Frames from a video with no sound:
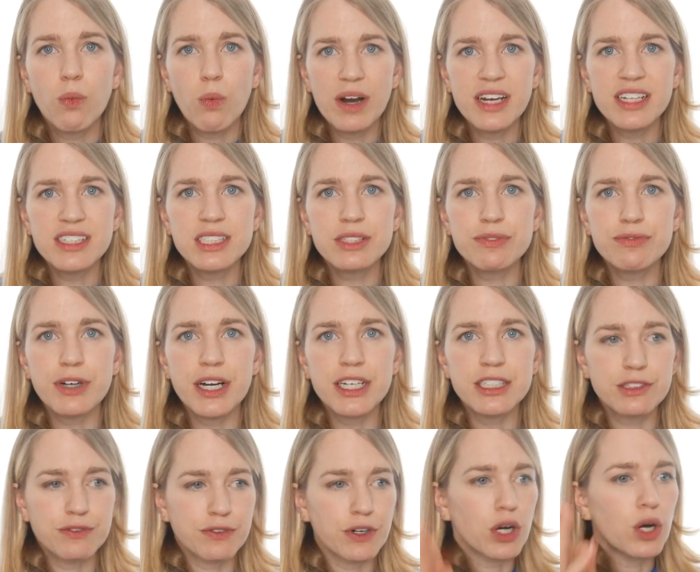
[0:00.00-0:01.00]
what is the
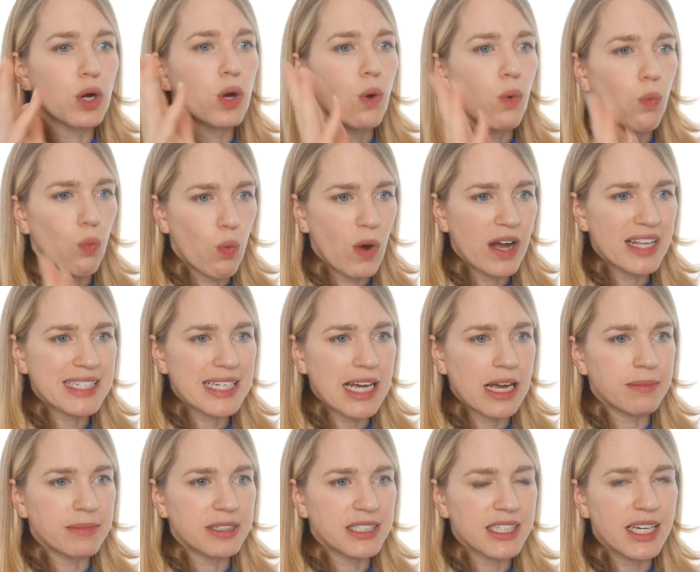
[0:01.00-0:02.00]
phrase for what
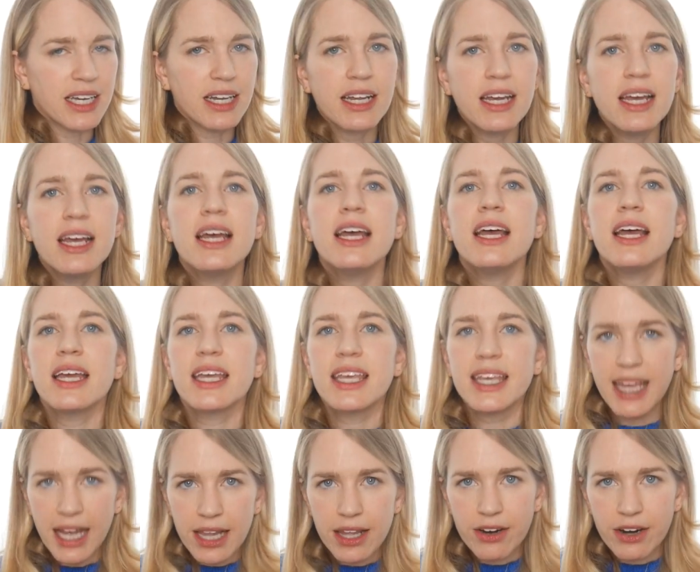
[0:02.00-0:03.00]
time is it?
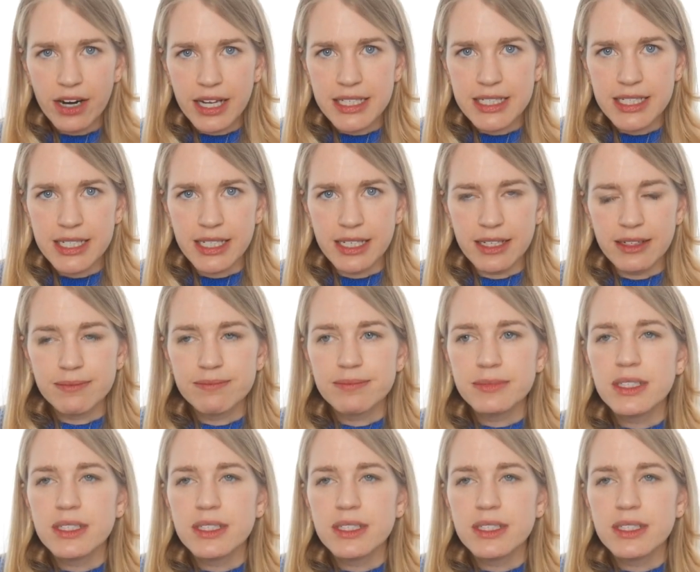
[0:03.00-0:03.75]
Quelle heure est-il?